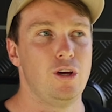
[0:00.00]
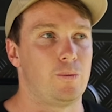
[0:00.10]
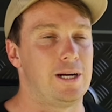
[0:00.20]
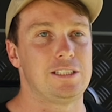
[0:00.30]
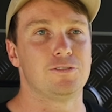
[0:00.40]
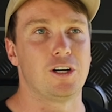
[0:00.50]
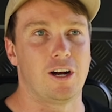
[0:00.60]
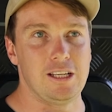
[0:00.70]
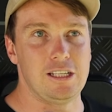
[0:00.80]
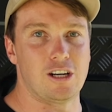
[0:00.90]
once you've
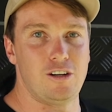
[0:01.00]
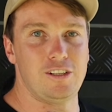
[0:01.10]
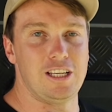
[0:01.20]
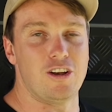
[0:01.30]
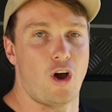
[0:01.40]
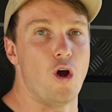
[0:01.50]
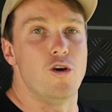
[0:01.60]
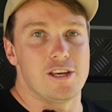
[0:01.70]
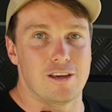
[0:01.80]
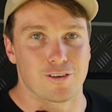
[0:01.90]
got it, you don't really know
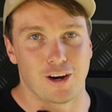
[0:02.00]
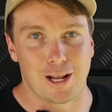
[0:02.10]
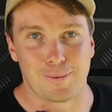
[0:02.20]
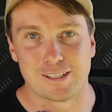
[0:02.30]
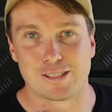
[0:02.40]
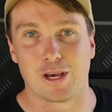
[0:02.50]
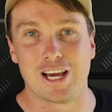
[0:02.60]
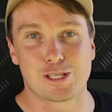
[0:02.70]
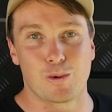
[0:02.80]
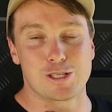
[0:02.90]
that you've got it because
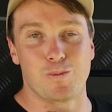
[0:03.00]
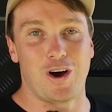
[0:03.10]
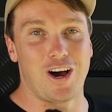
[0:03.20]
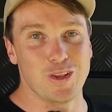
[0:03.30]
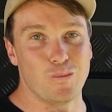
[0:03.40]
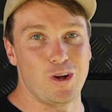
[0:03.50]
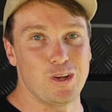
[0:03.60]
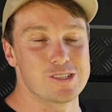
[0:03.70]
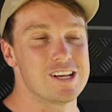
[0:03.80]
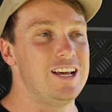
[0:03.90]
it's behind the
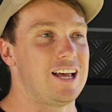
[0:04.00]
walls.